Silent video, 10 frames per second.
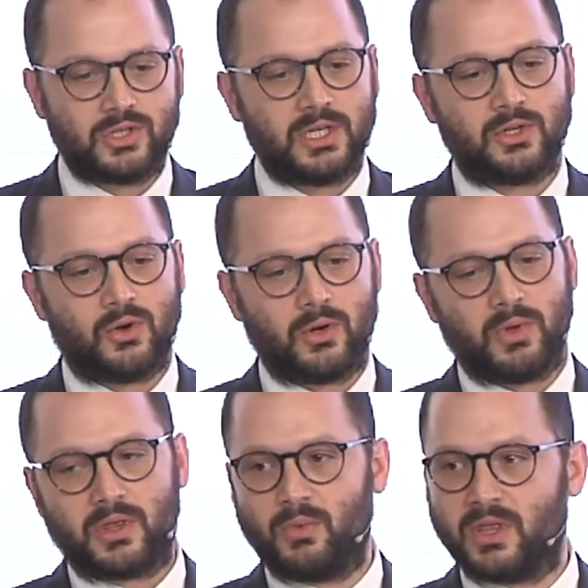denoted
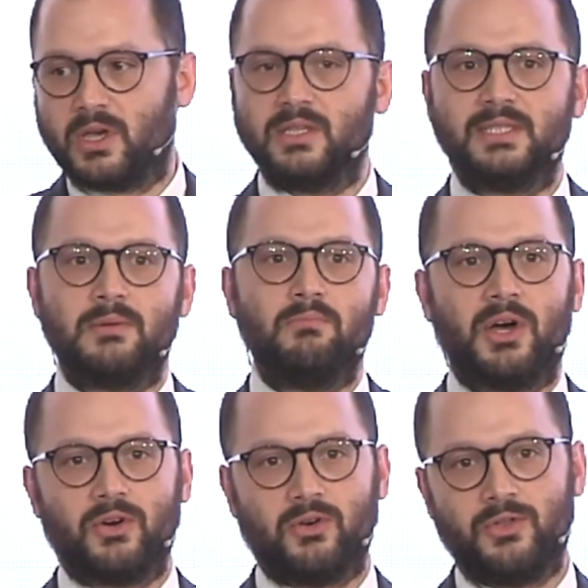with guns and
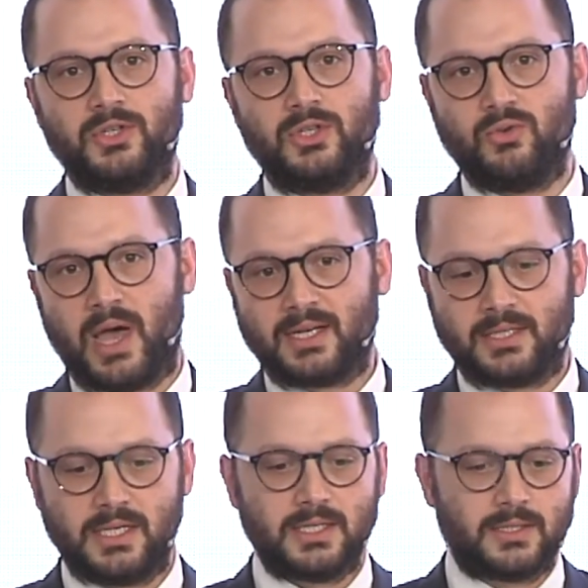butter on the two
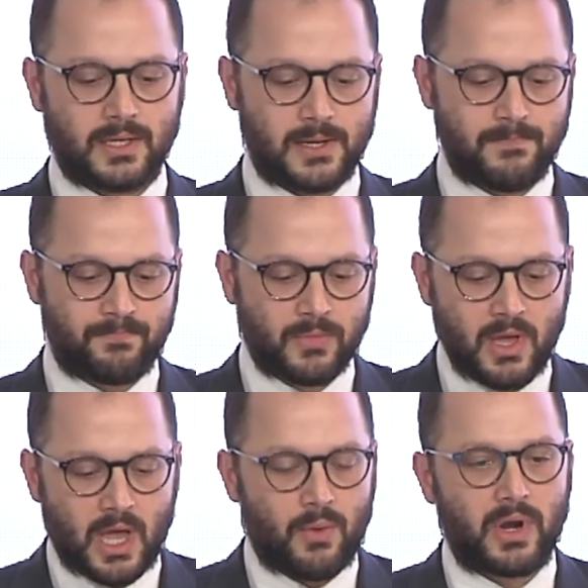axes. And
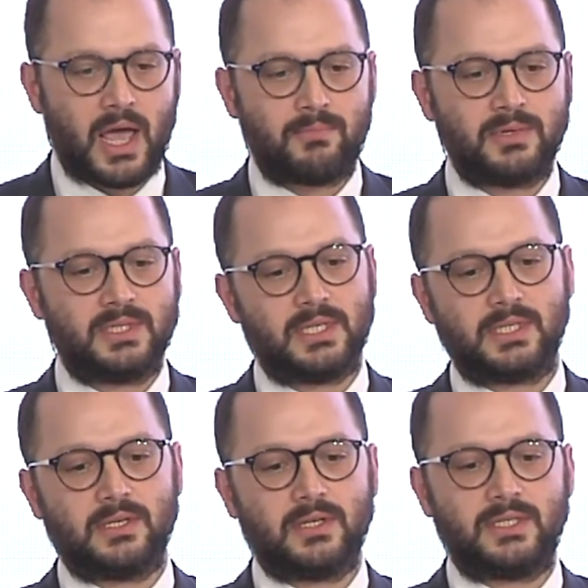what happens
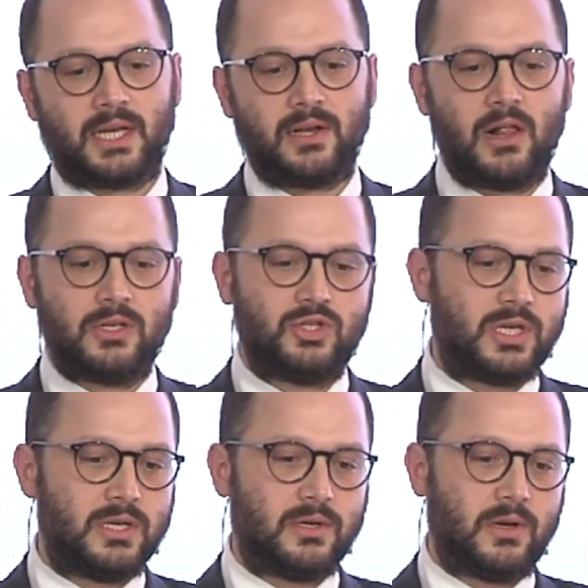is
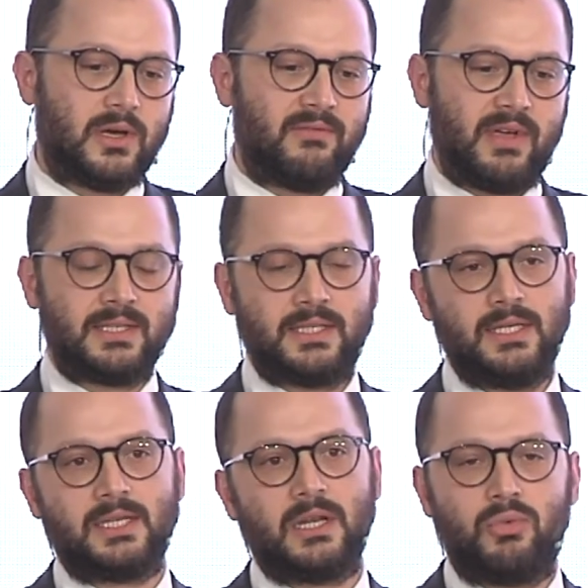technology
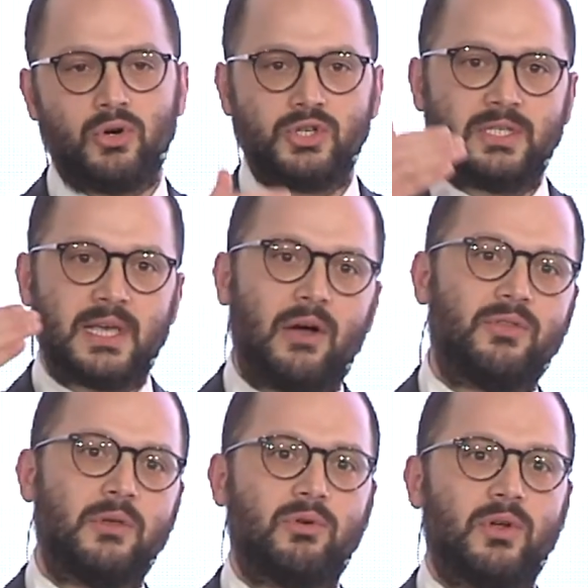advances and it pushes
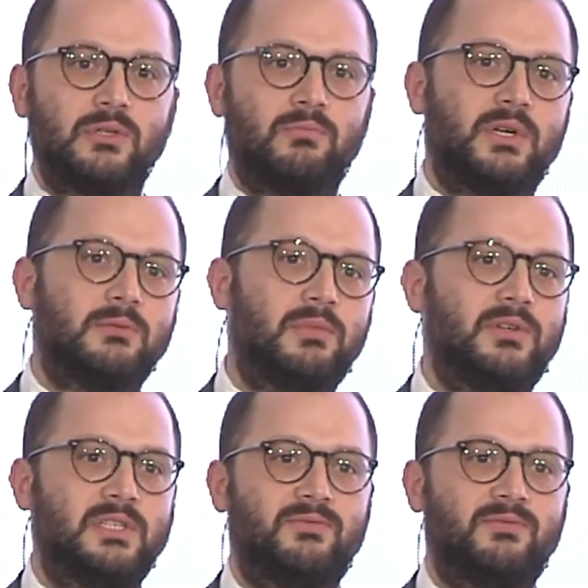out the production possibilities